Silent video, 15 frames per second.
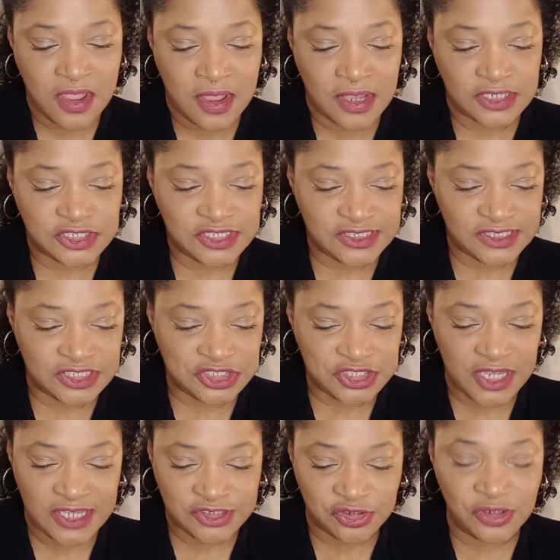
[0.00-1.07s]
She said she
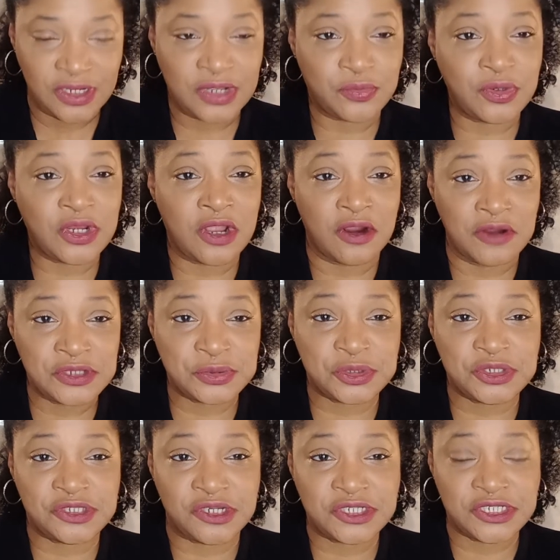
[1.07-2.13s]
has her liquid courage, which
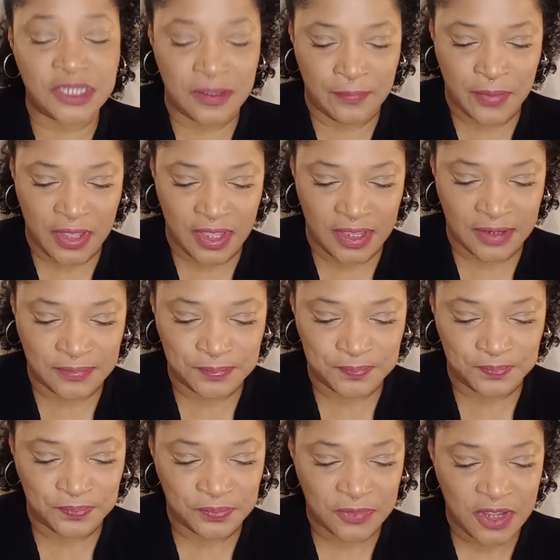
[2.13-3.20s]
is her champagne.
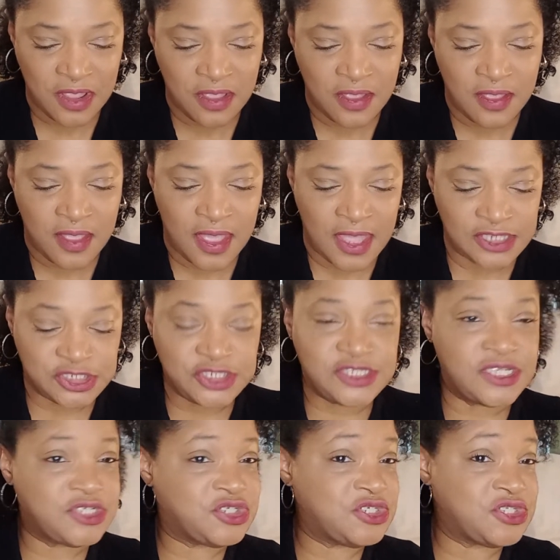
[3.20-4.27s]
And she
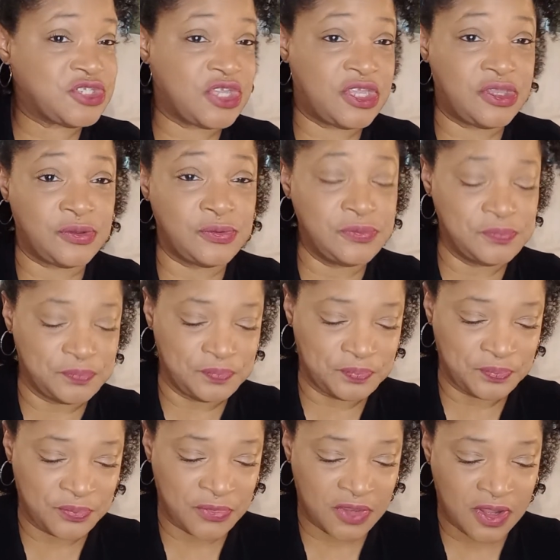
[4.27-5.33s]
said she's cute.
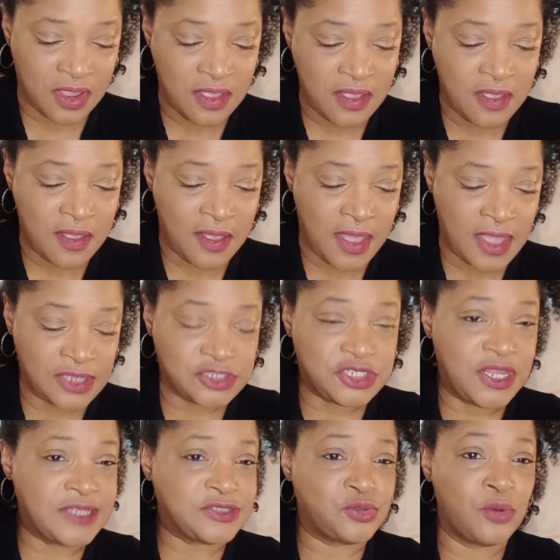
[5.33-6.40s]
And she
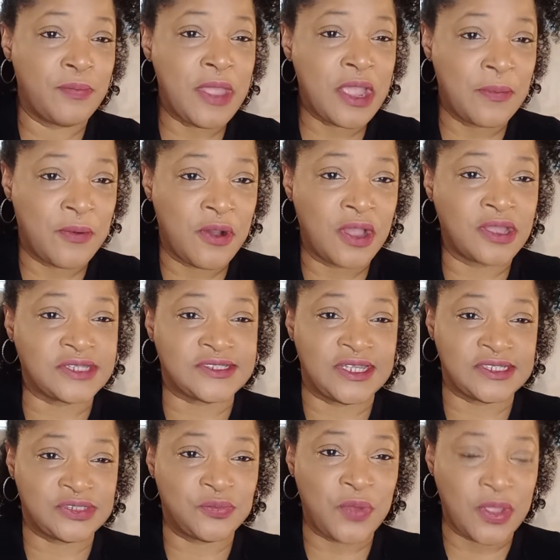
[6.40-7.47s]
has no makeup on because
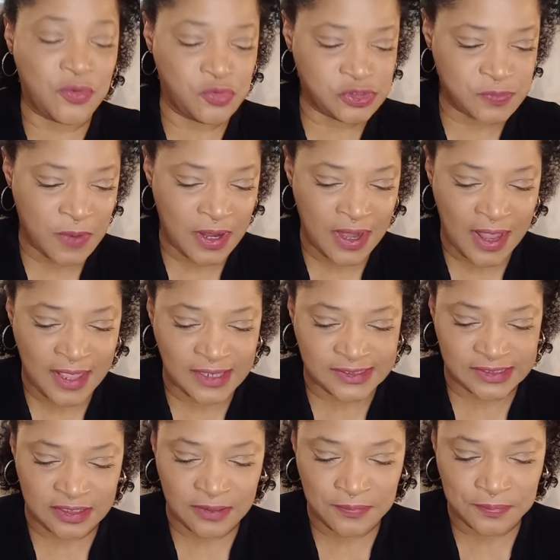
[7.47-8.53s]
that's the way Usman likes
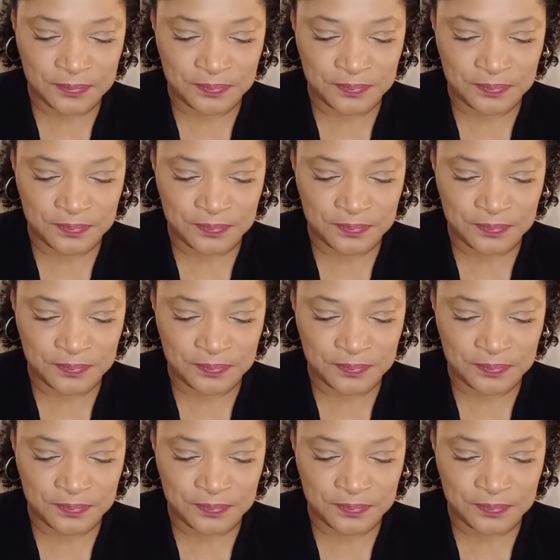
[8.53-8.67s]
it.